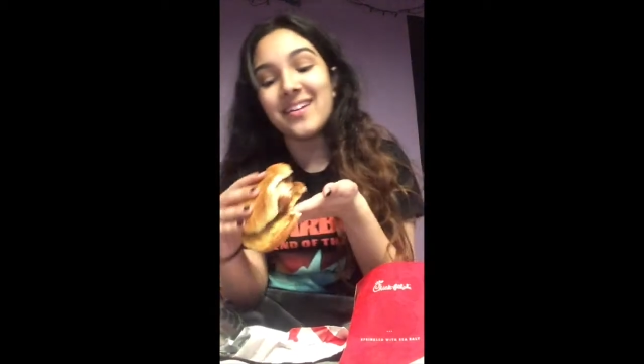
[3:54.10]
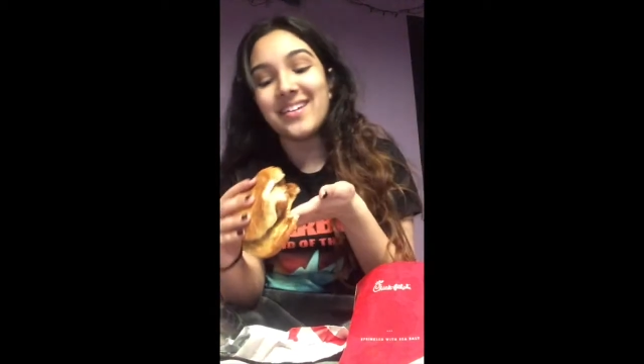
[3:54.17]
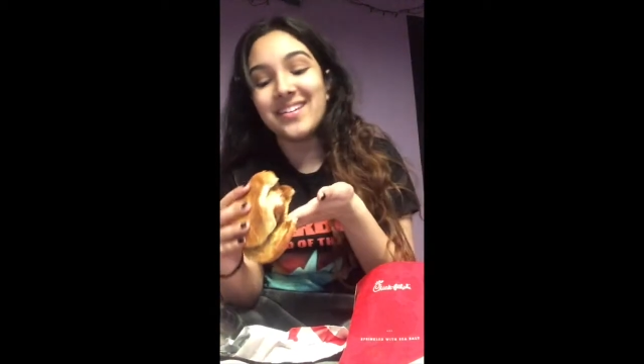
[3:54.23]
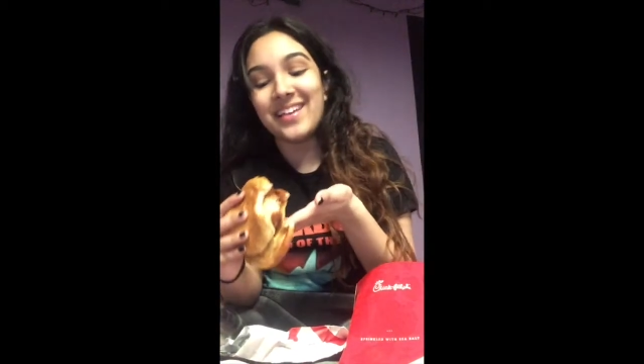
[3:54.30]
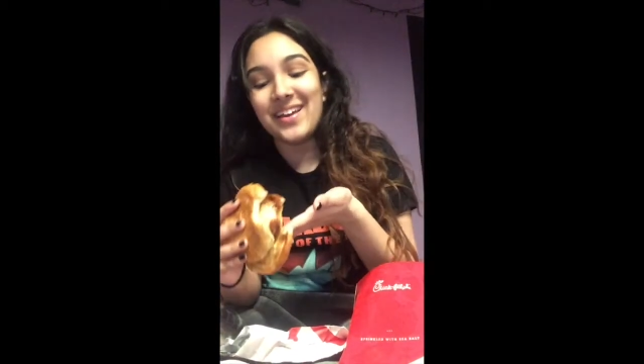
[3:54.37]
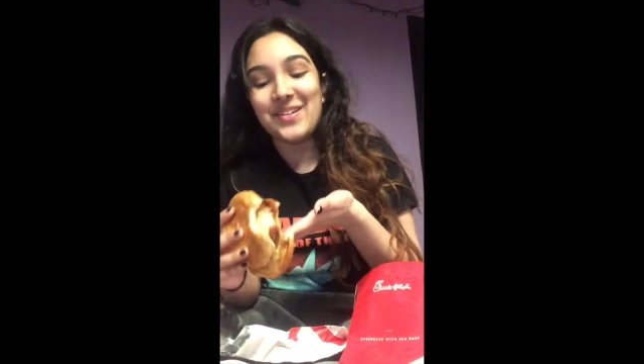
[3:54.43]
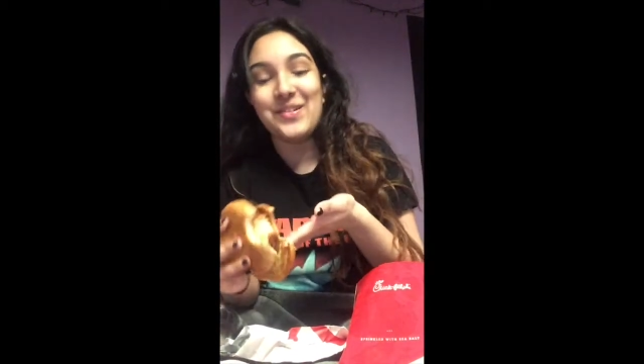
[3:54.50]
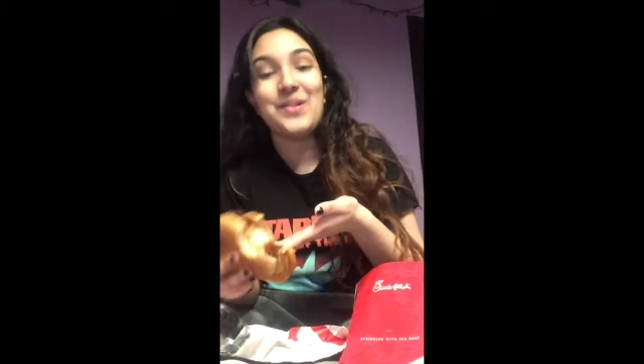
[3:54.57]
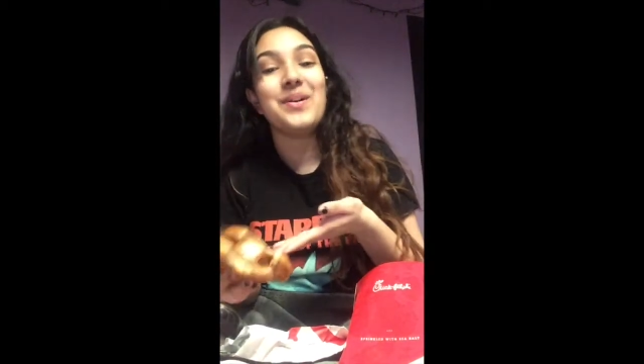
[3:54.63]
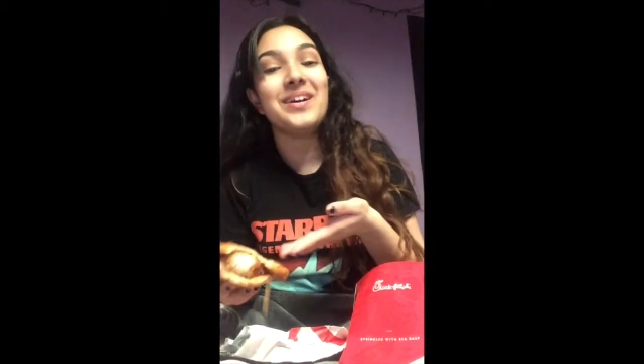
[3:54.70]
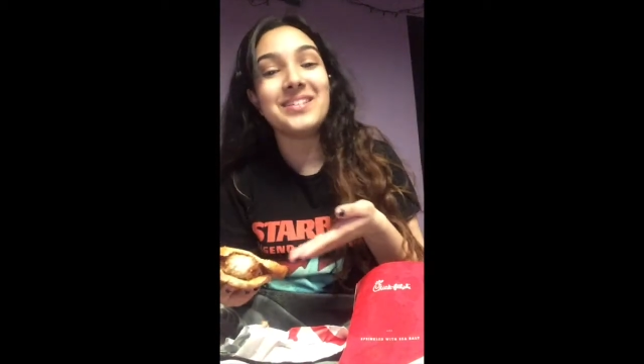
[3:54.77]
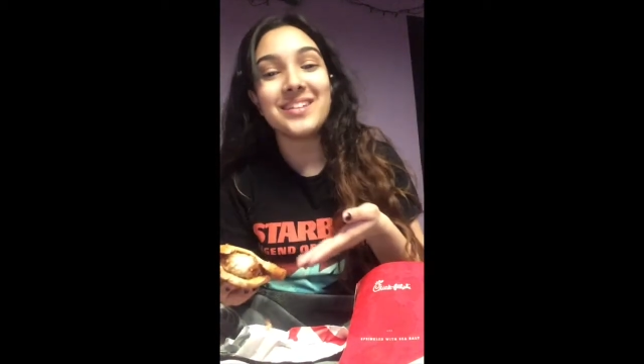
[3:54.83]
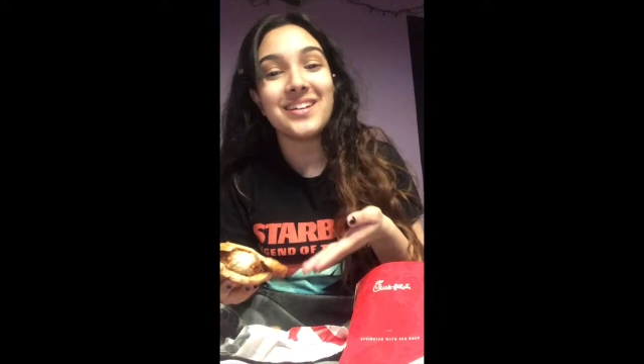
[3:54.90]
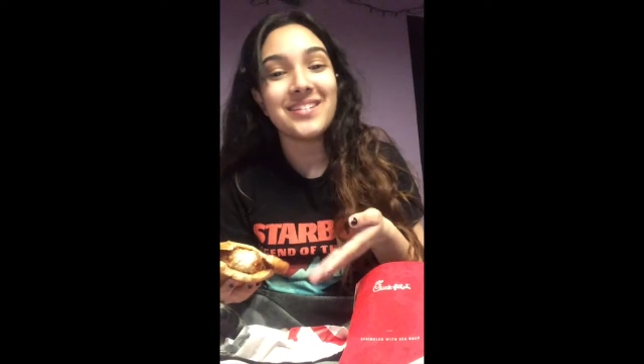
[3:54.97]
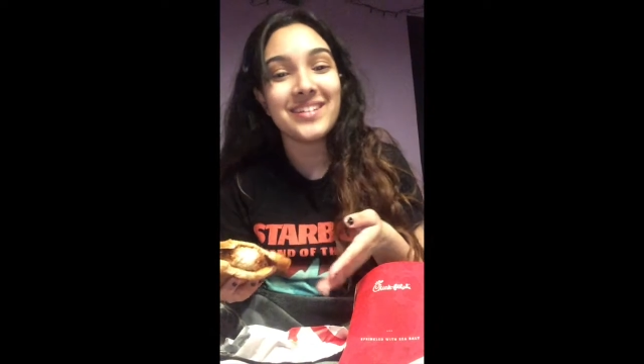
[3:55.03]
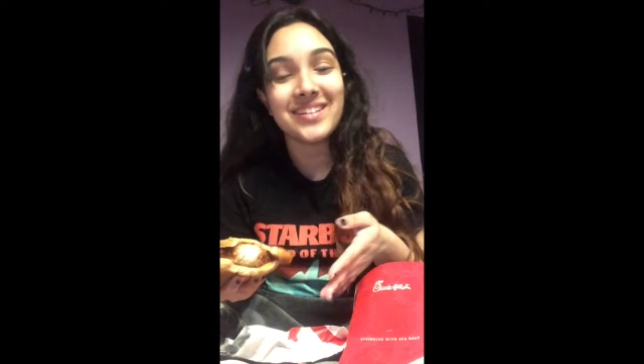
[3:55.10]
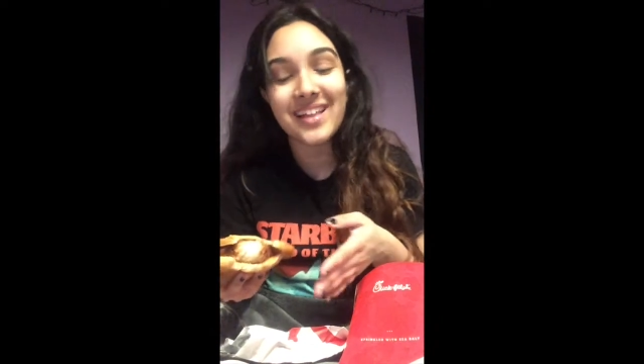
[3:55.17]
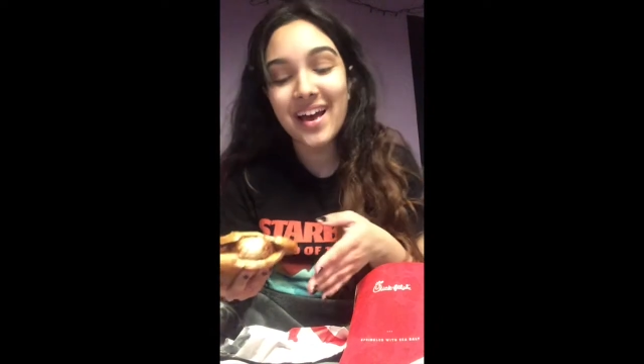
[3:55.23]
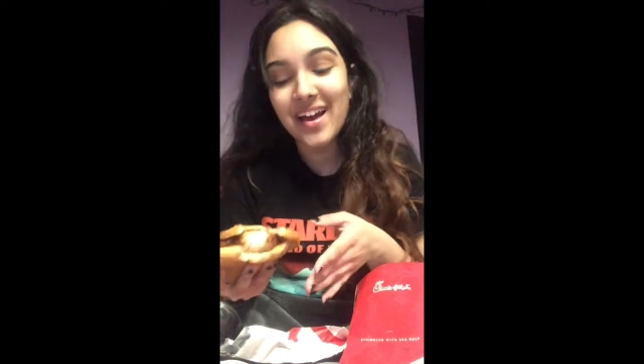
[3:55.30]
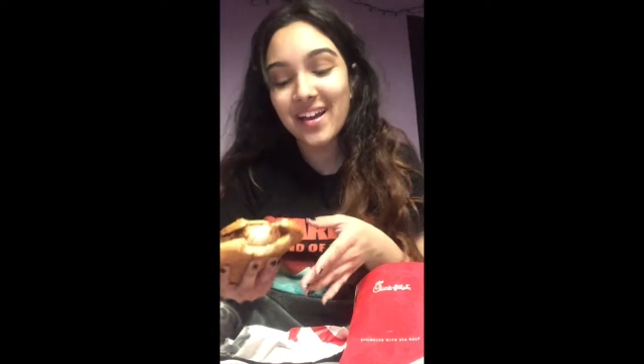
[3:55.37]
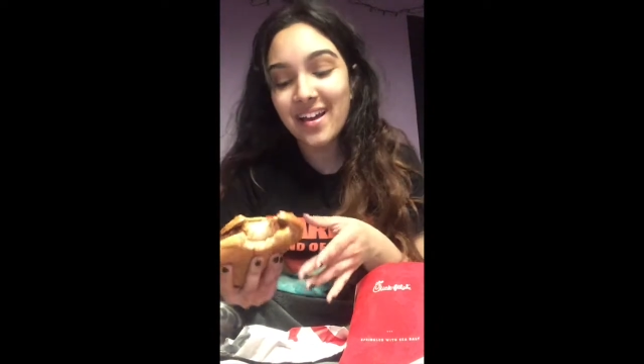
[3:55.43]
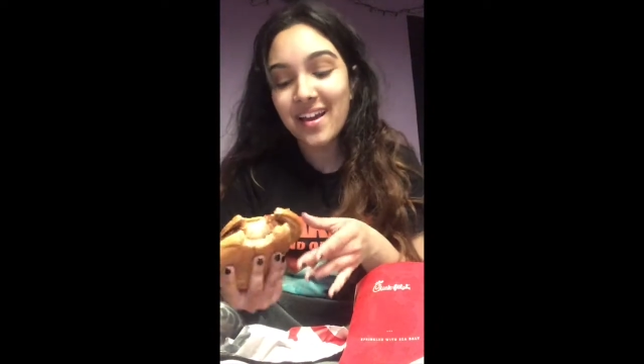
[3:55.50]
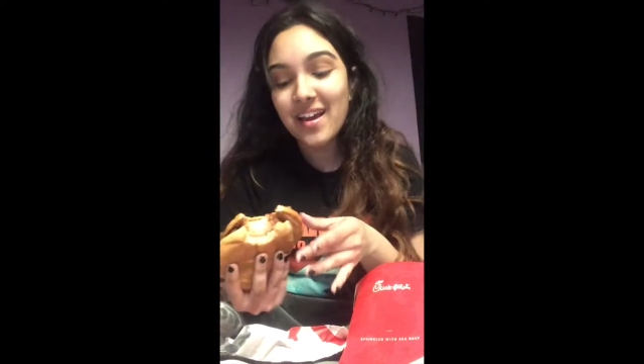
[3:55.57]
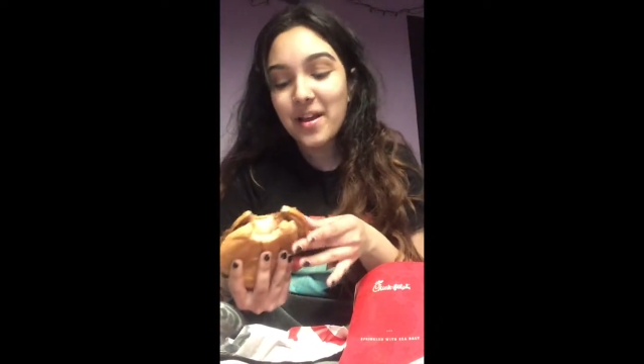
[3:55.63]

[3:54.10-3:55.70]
I don't know why I said it like that.